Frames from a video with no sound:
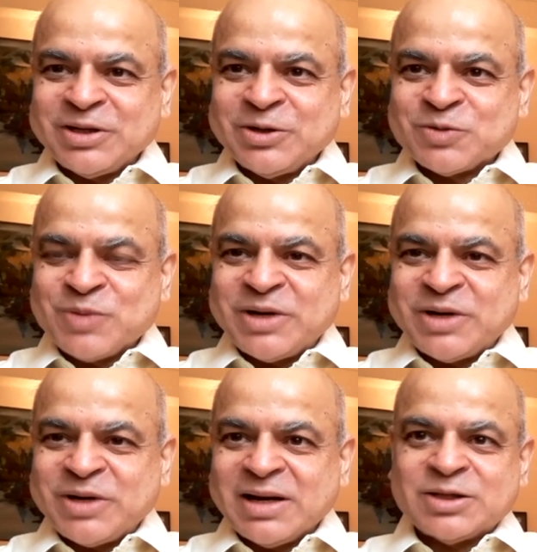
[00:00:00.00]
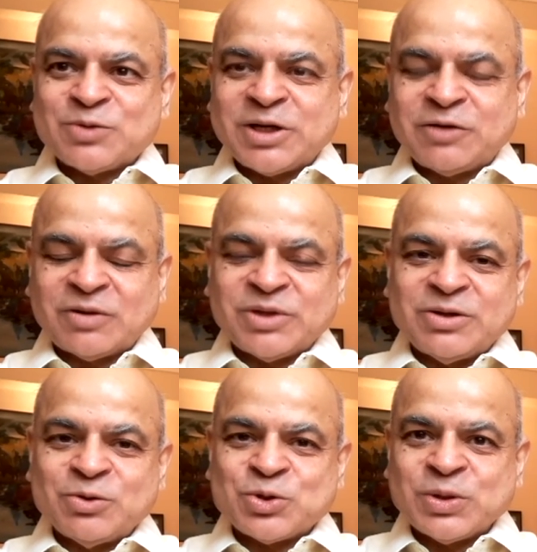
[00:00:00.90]
The newspaper headlines switch from
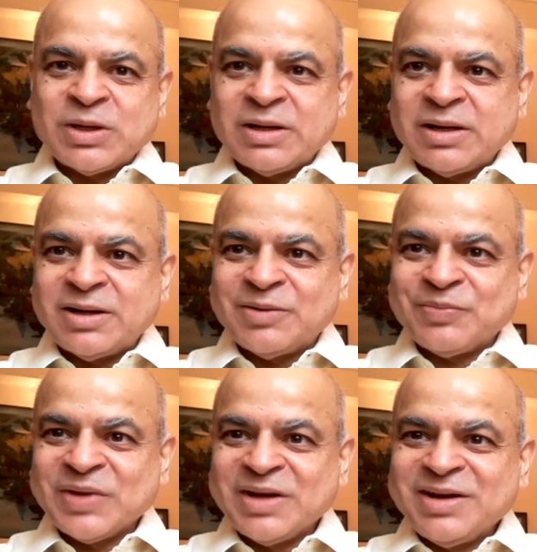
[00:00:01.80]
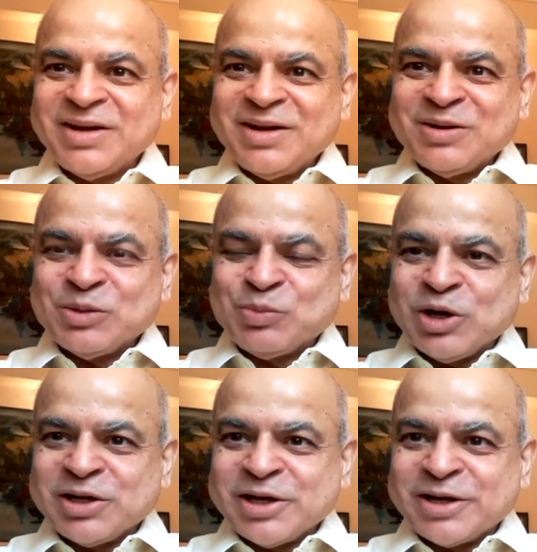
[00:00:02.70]
the usual
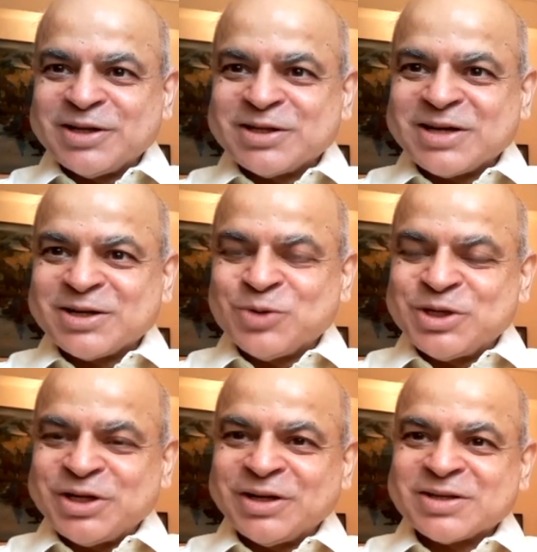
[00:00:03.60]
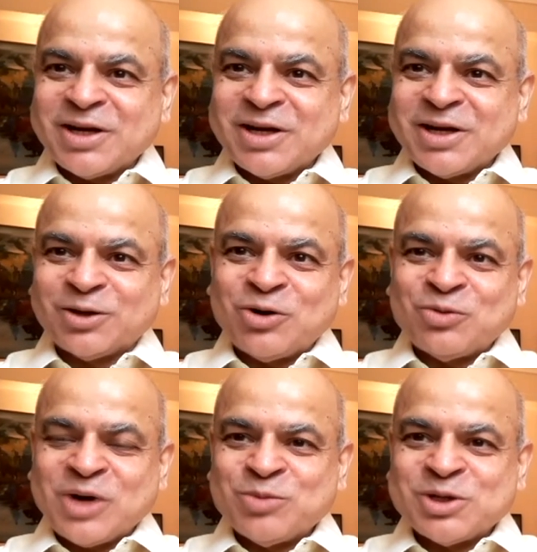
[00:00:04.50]
politics. They start switching instead to
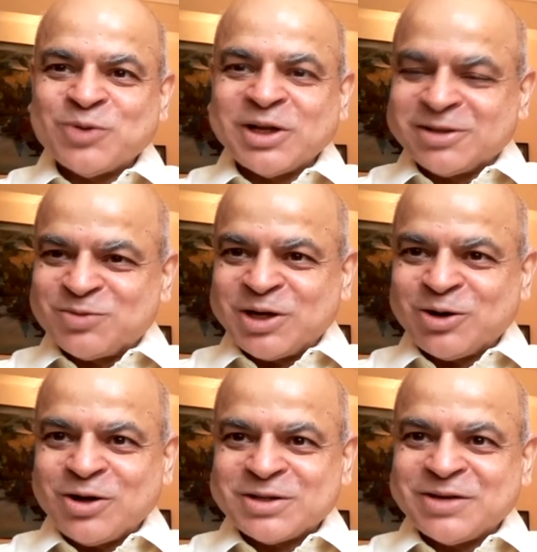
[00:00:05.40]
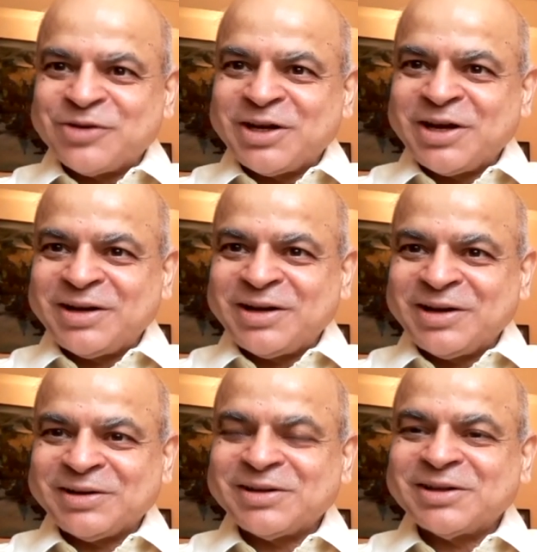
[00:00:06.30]
how much wealth is being lost every day, and